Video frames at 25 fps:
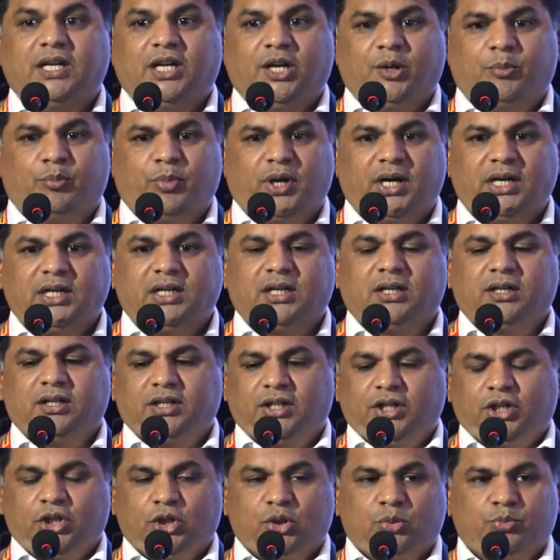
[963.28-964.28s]
But
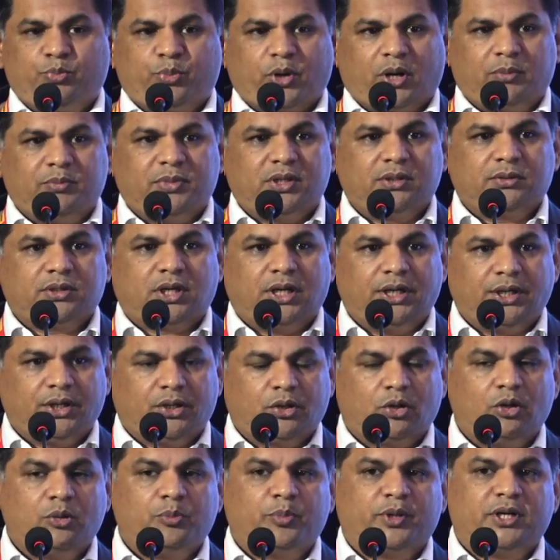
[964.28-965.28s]
from a
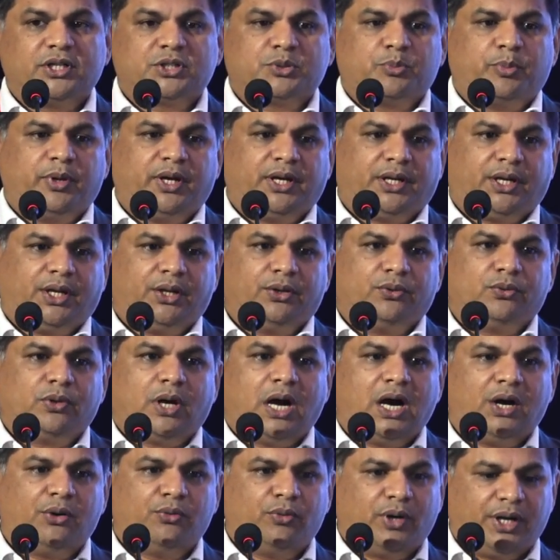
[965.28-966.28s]
control perspective,
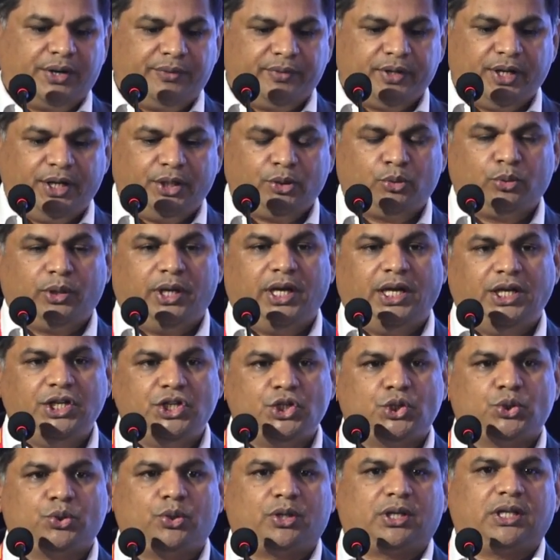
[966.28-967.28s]
how are you going to
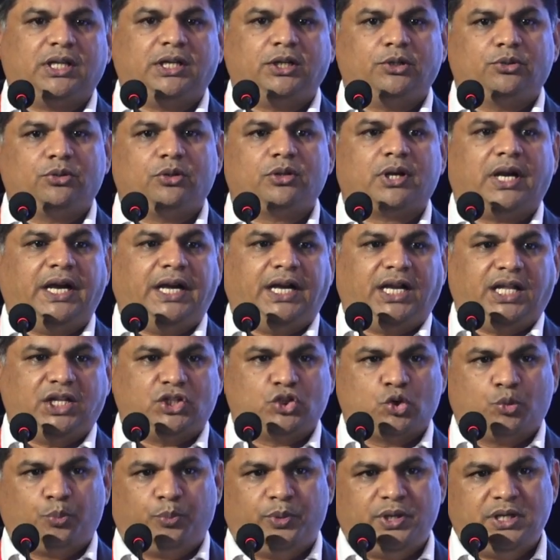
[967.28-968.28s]
ensure that right
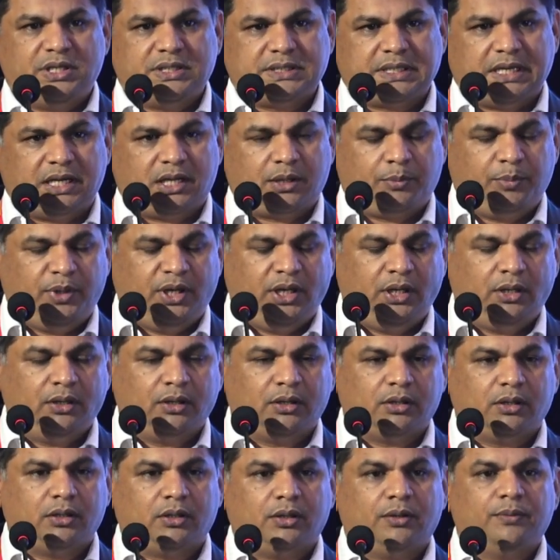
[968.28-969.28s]
SOPs are being
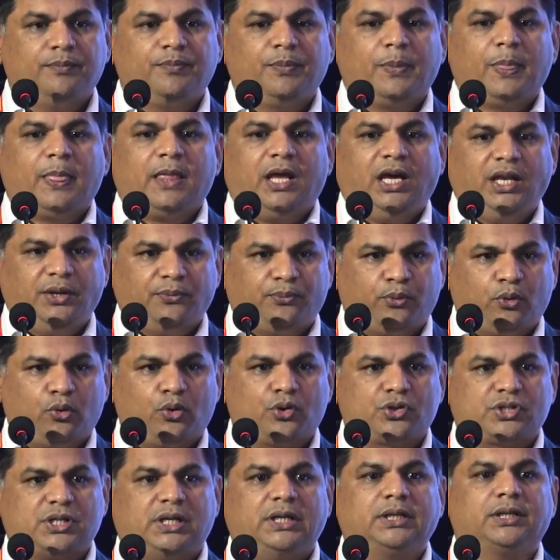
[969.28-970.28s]

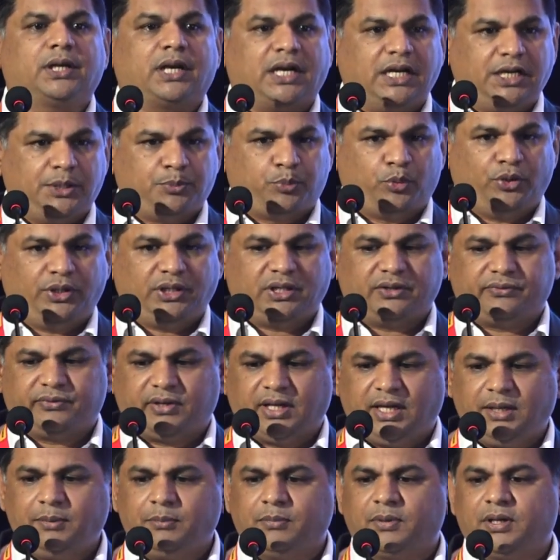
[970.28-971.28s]
enforced at the right point of
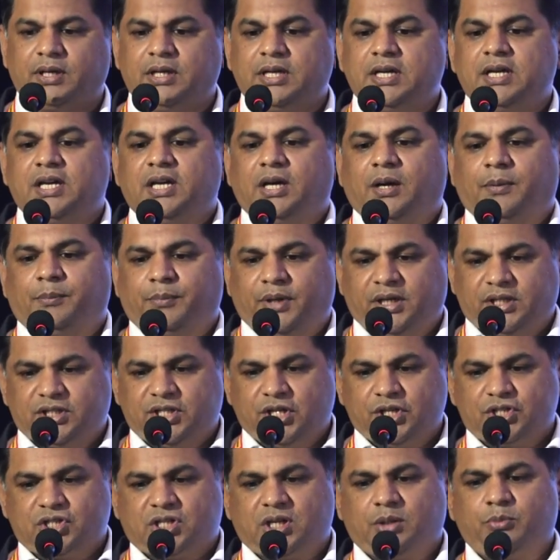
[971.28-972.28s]
time? But
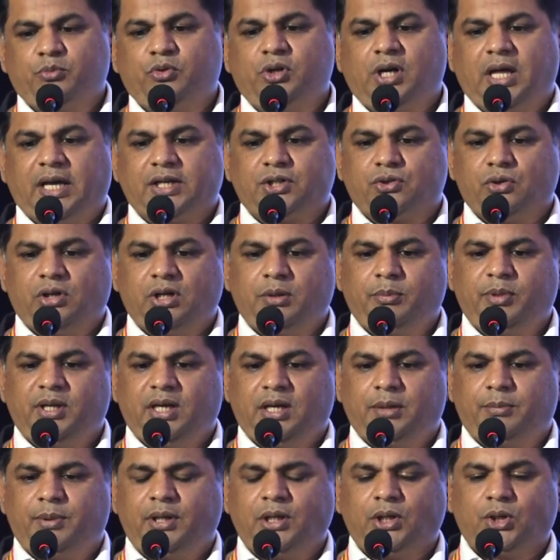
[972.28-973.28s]
system would actually be
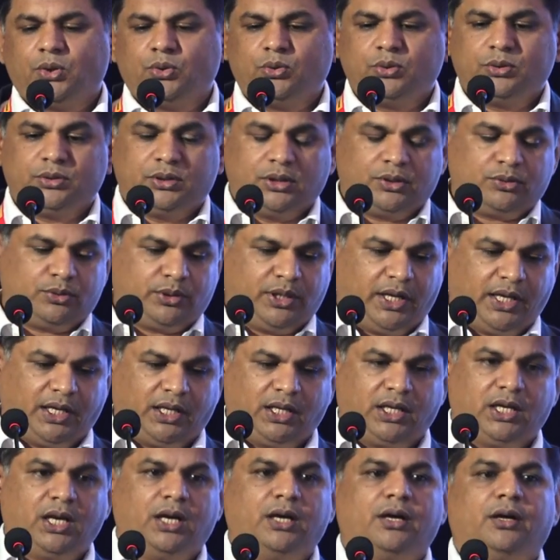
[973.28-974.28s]
able to take
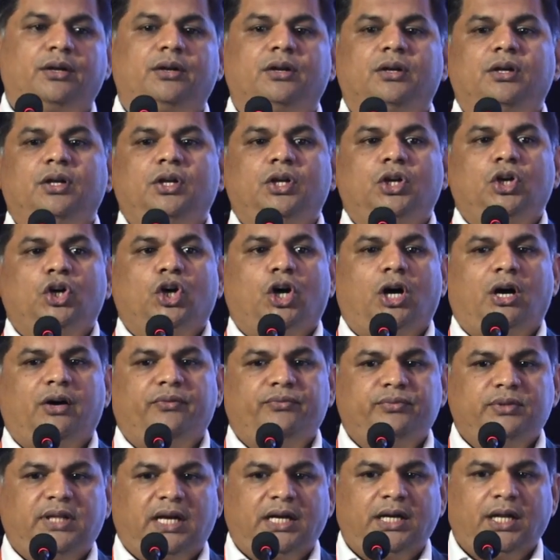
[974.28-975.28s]
care
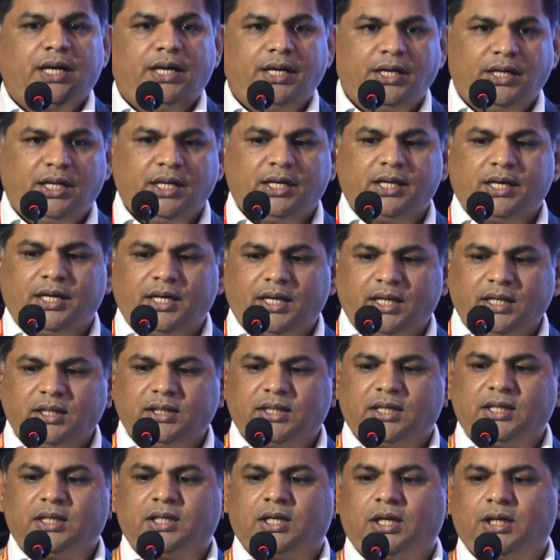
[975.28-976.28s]
of that, integrating
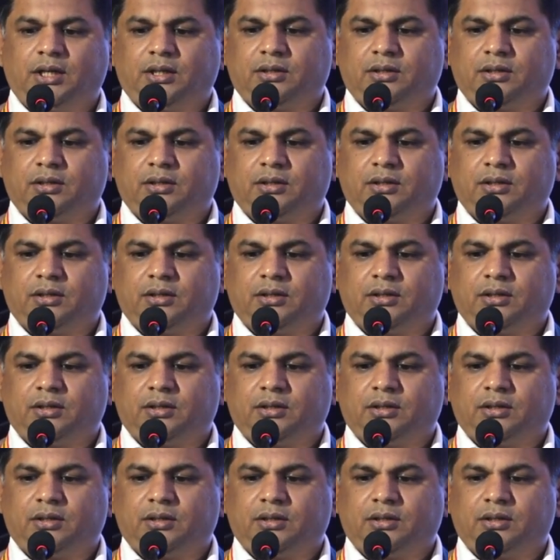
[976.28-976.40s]
that